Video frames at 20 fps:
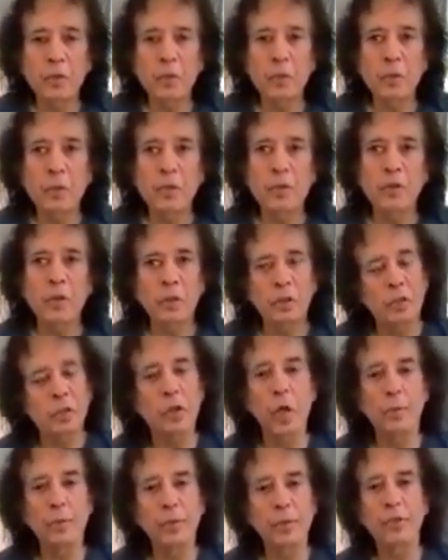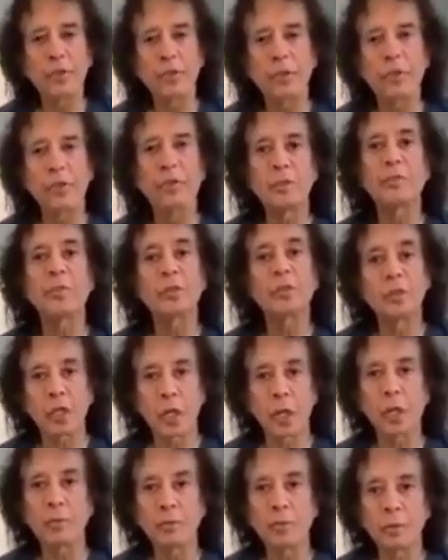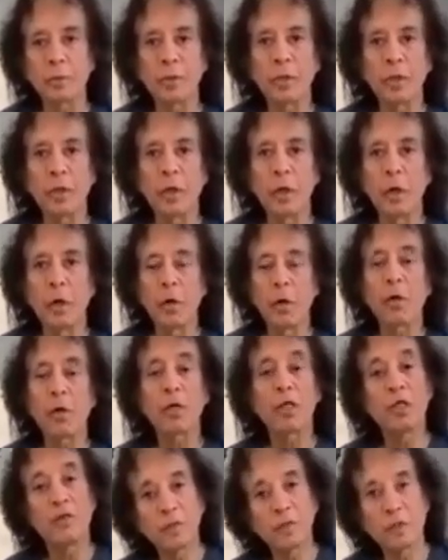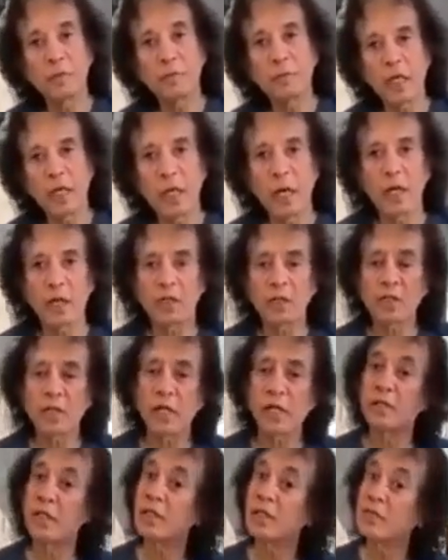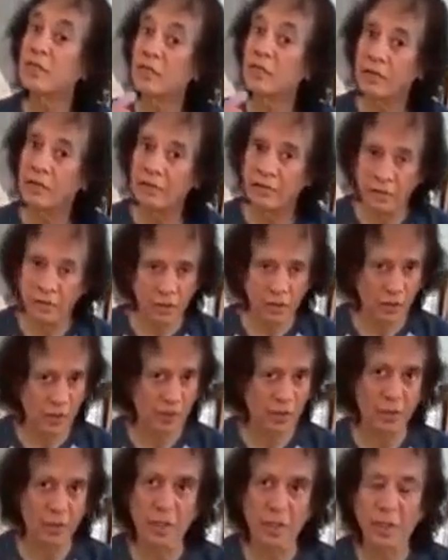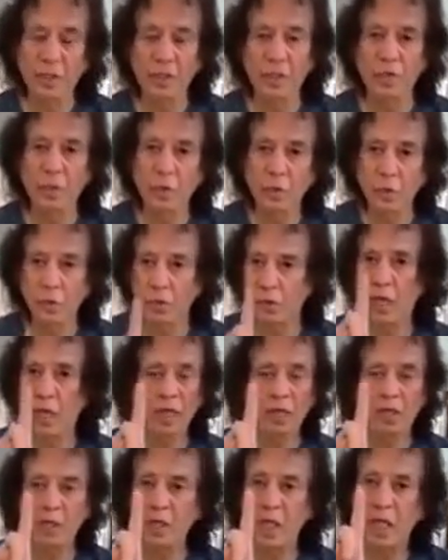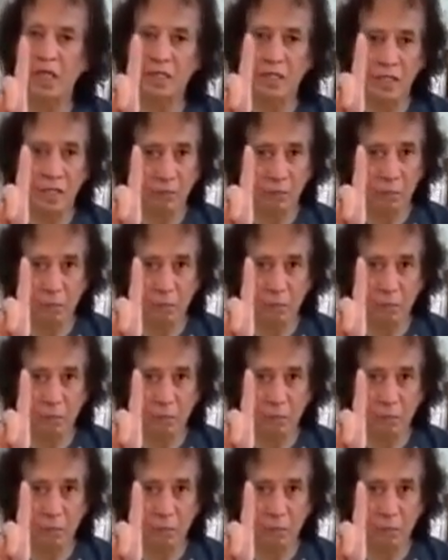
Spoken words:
certain combinations in Punjab or even in Banaras, and that is reverse. So you start tete